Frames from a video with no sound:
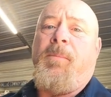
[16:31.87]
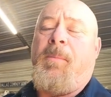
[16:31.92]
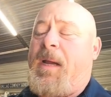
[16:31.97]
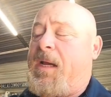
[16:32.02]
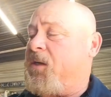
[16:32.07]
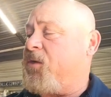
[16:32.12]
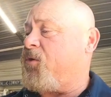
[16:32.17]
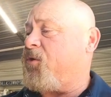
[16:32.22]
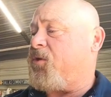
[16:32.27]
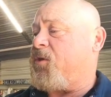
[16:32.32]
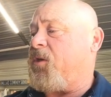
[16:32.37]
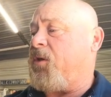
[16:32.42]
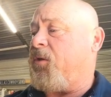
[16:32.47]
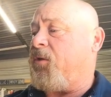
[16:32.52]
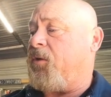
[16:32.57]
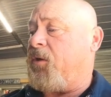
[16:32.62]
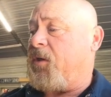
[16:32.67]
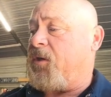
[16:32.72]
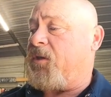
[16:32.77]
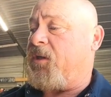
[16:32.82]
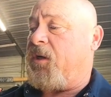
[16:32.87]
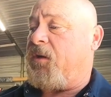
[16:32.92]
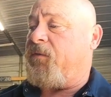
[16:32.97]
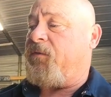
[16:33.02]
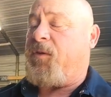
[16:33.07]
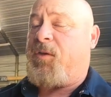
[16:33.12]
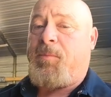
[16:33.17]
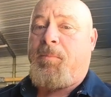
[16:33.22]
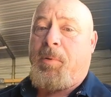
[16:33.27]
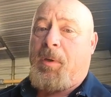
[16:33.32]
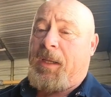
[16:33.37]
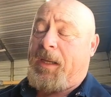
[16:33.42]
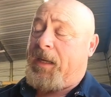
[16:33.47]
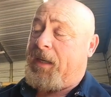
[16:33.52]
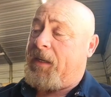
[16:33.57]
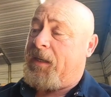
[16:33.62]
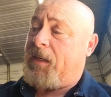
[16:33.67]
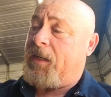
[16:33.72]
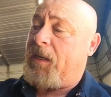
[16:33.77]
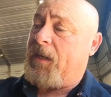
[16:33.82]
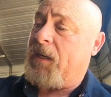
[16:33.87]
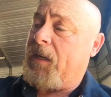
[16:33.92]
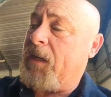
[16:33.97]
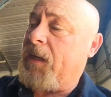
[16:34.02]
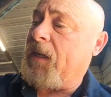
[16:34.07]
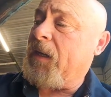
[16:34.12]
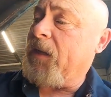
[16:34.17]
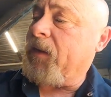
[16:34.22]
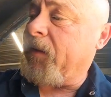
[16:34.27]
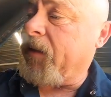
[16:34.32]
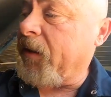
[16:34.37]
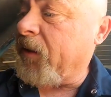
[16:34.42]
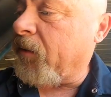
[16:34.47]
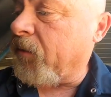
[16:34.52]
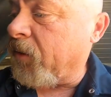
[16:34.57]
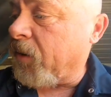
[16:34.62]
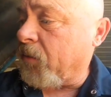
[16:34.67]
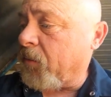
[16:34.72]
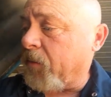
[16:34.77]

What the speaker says: the master cylinder itself is bled. Then I'll